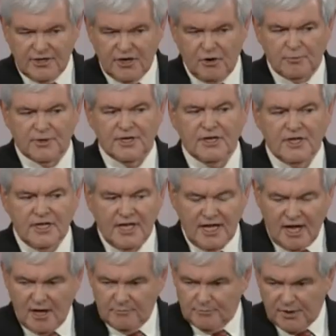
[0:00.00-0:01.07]
open,
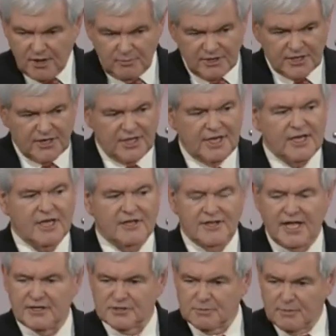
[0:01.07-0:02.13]
uh, publicly,
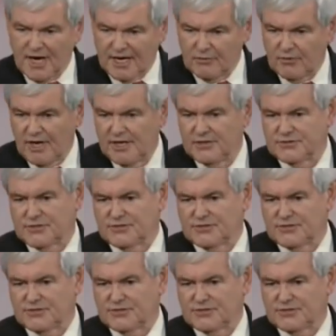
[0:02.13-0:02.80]
and that is my right as a here,